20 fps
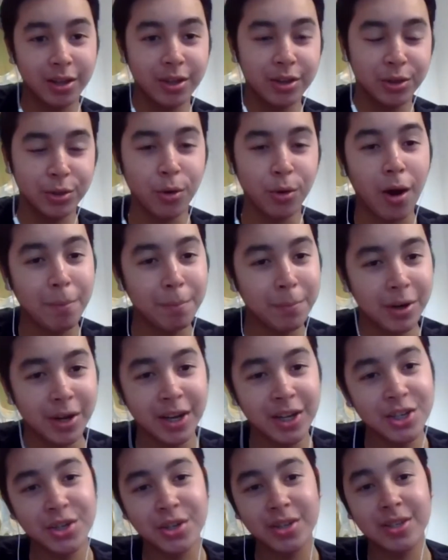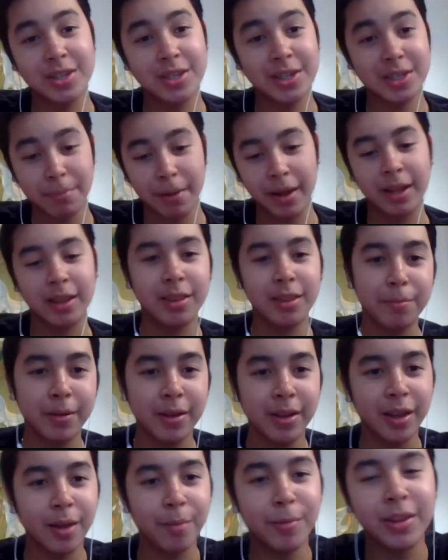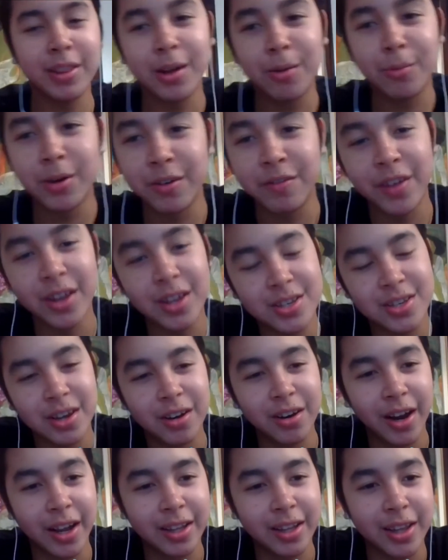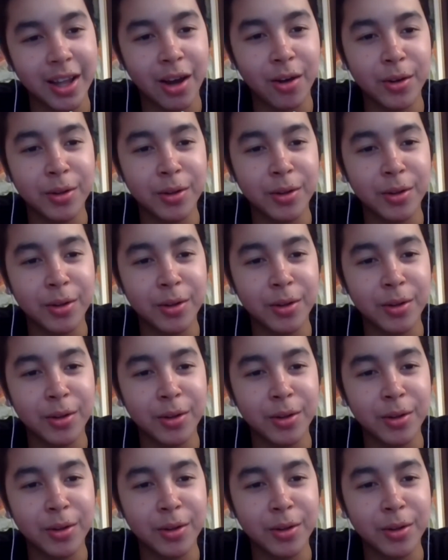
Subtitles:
do operations despite the pandemic that we're facing right now?